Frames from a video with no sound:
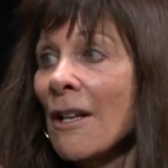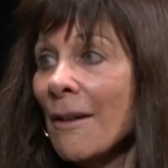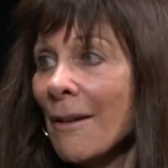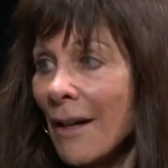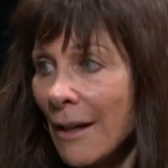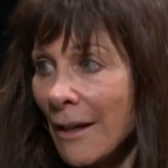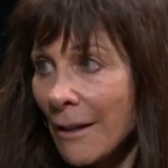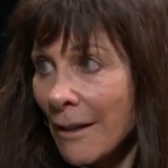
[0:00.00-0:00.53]

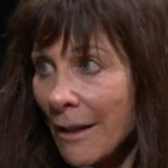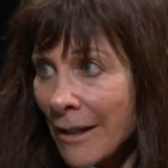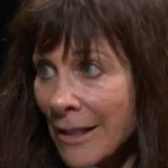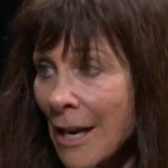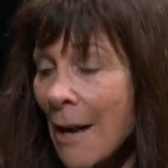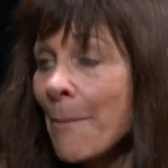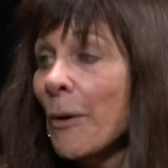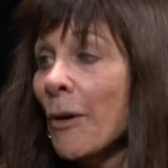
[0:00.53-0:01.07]
uh, a
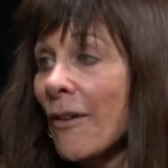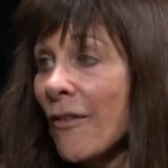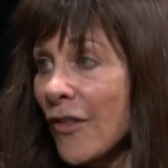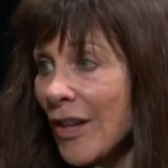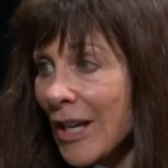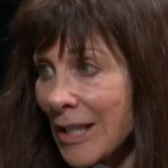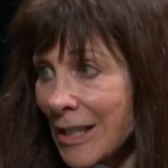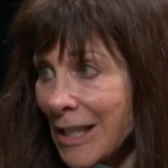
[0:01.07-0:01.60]
number of
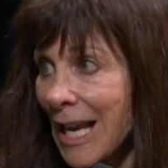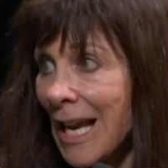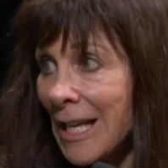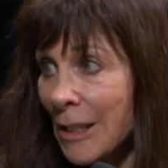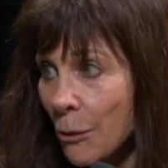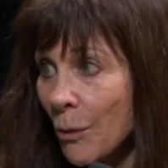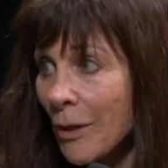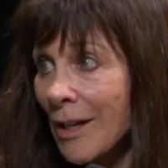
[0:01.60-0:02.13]
things
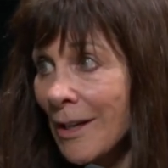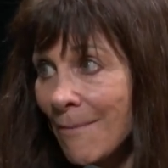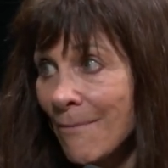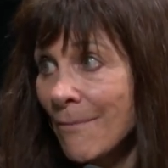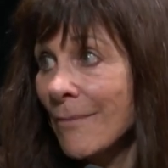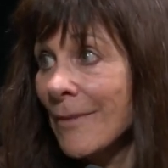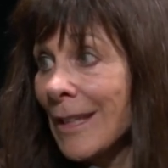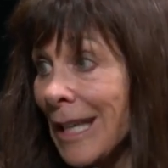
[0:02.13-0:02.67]
as we
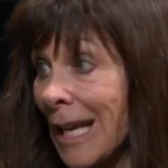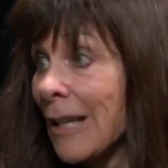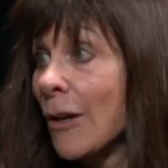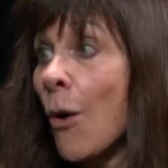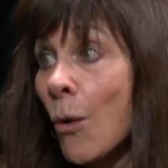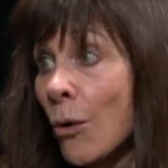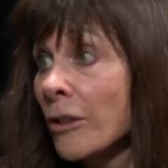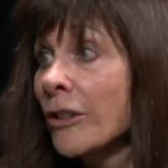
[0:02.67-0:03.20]
get
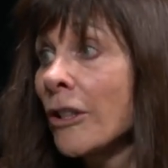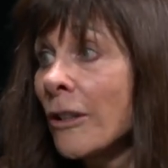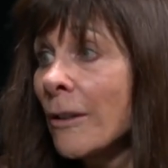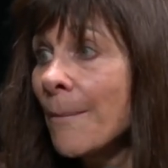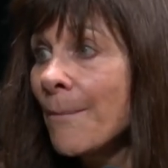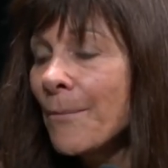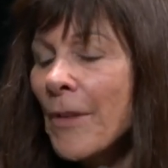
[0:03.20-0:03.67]
older.